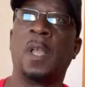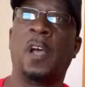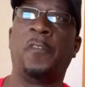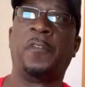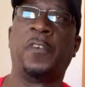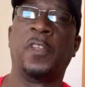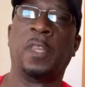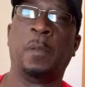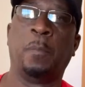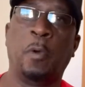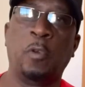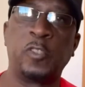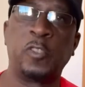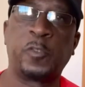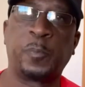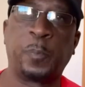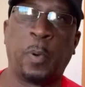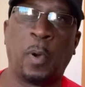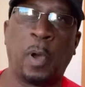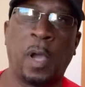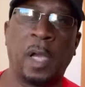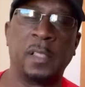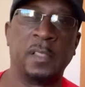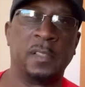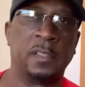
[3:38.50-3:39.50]
for the most
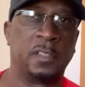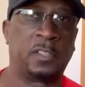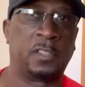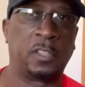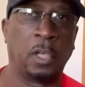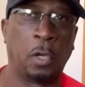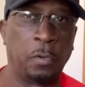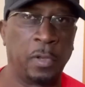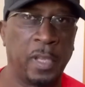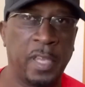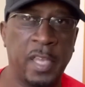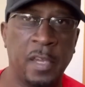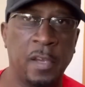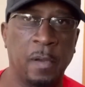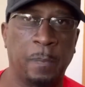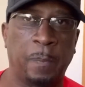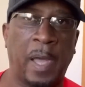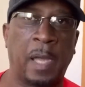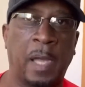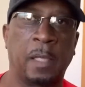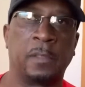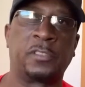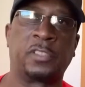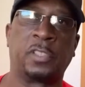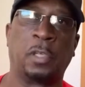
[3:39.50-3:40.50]
part, don't hear
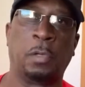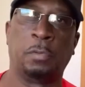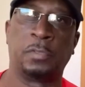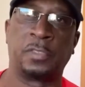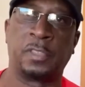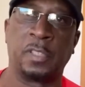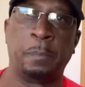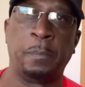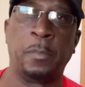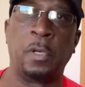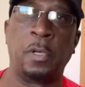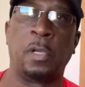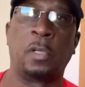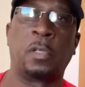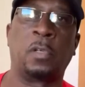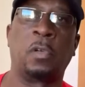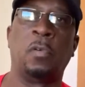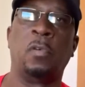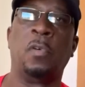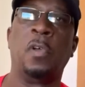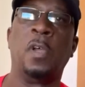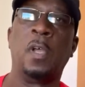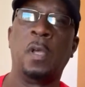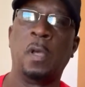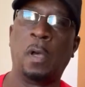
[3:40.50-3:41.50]
about. So it was a
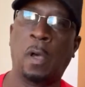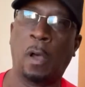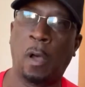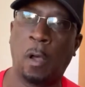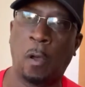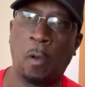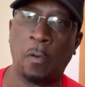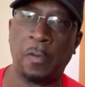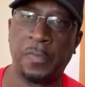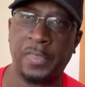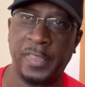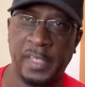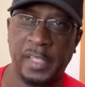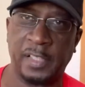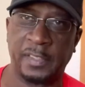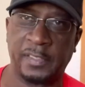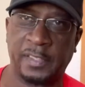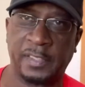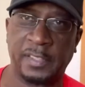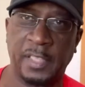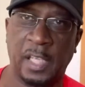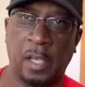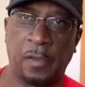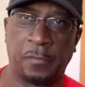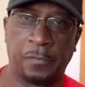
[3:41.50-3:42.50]
miracle all within
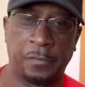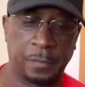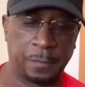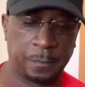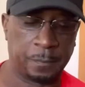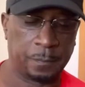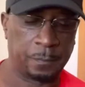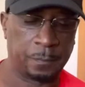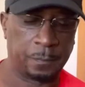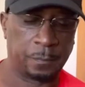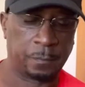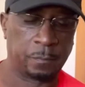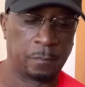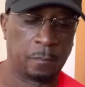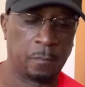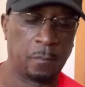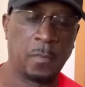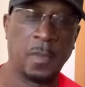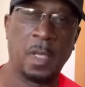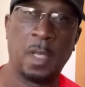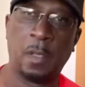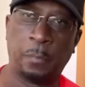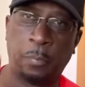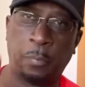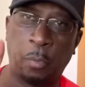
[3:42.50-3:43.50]

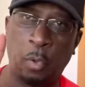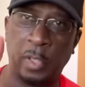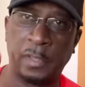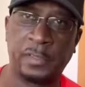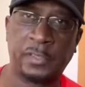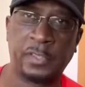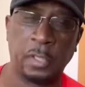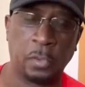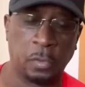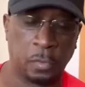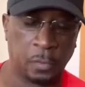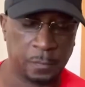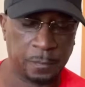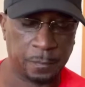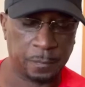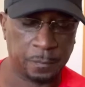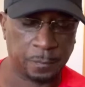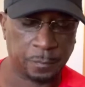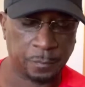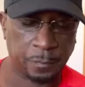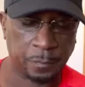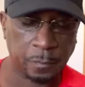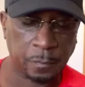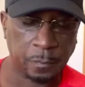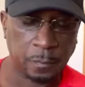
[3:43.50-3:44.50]
itself. Point two,
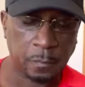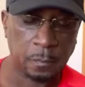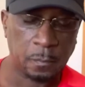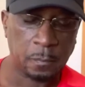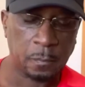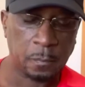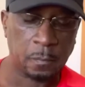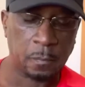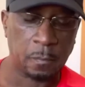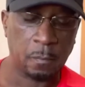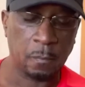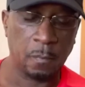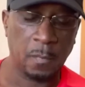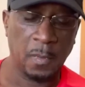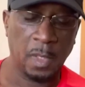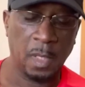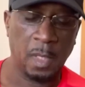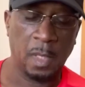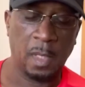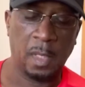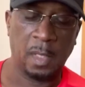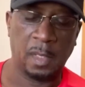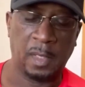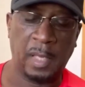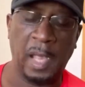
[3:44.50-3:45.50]

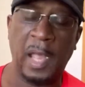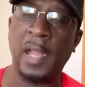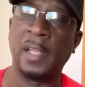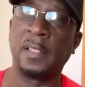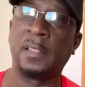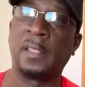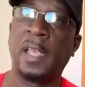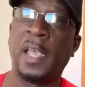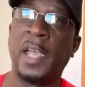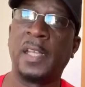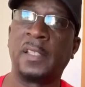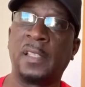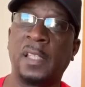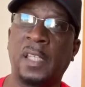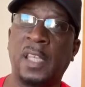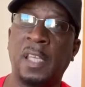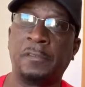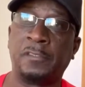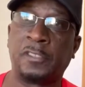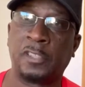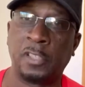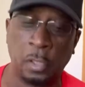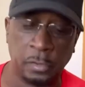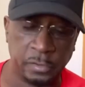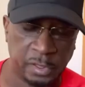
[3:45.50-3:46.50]
God had to
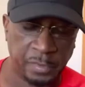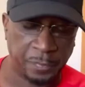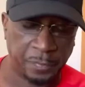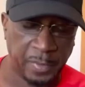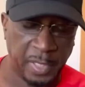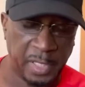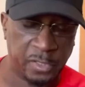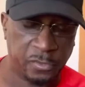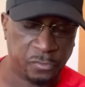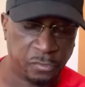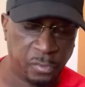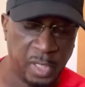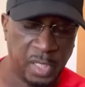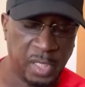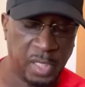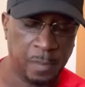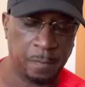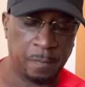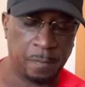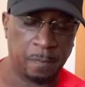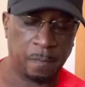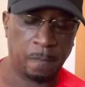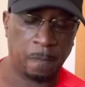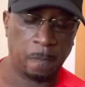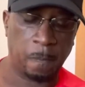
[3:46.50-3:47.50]
give Joseph a
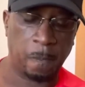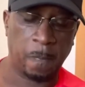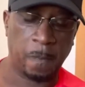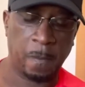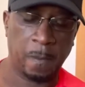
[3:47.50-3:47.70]
dream